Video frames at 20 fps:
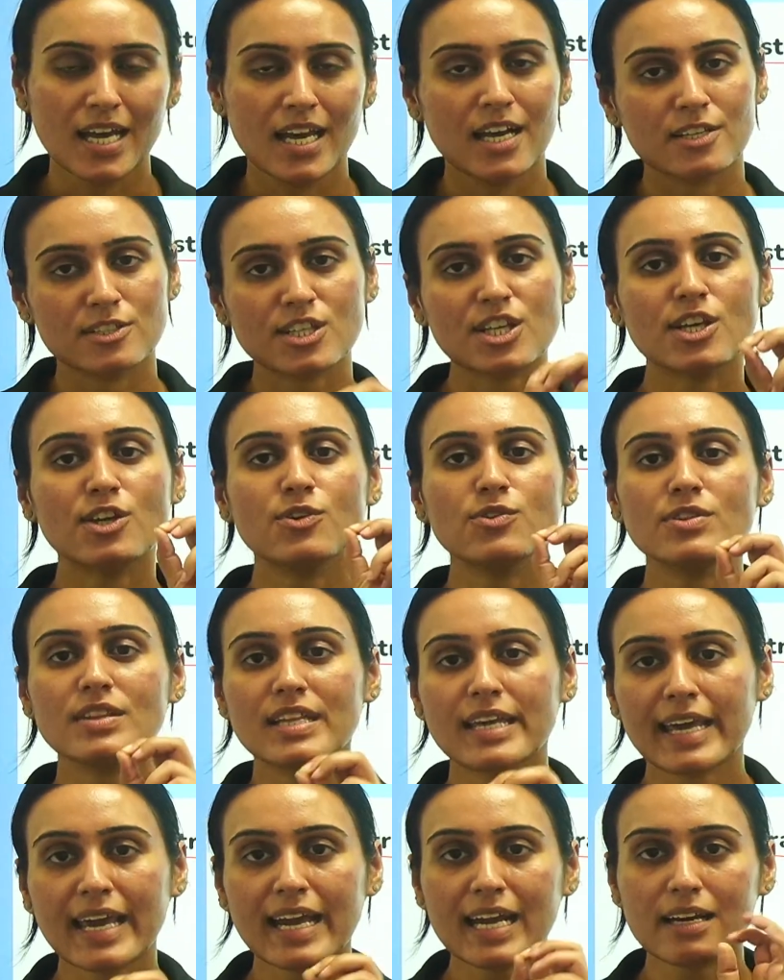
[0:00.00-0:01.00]
So you
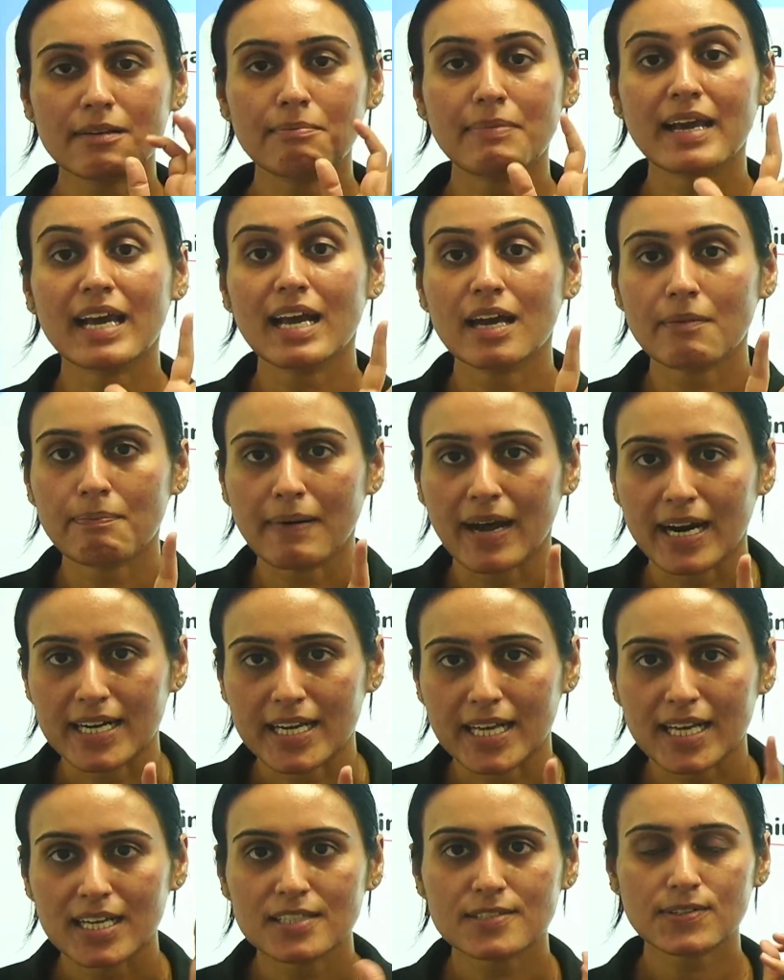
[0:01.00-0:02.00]
need bigger
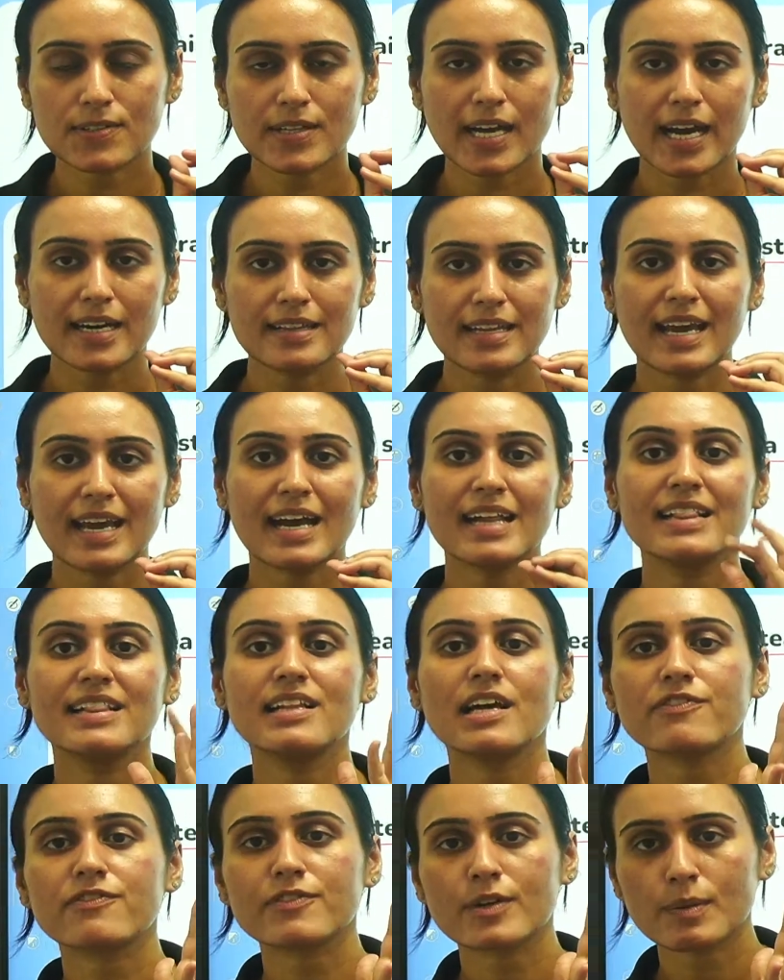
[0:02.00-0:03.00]
particles so that they are
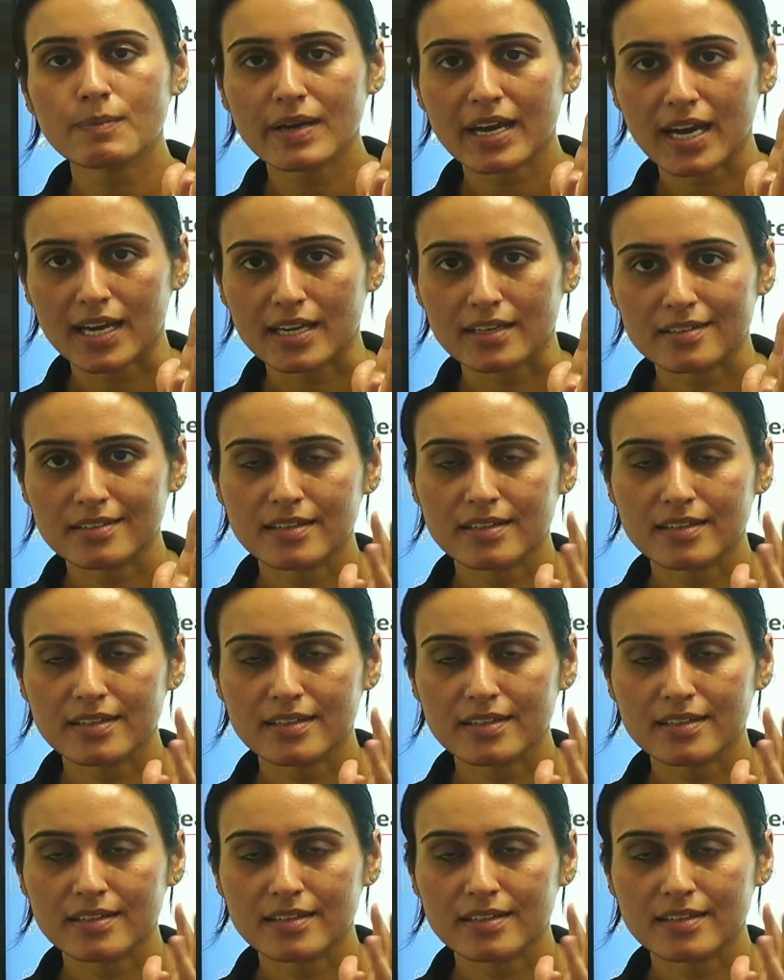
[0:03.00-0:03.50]
left behind.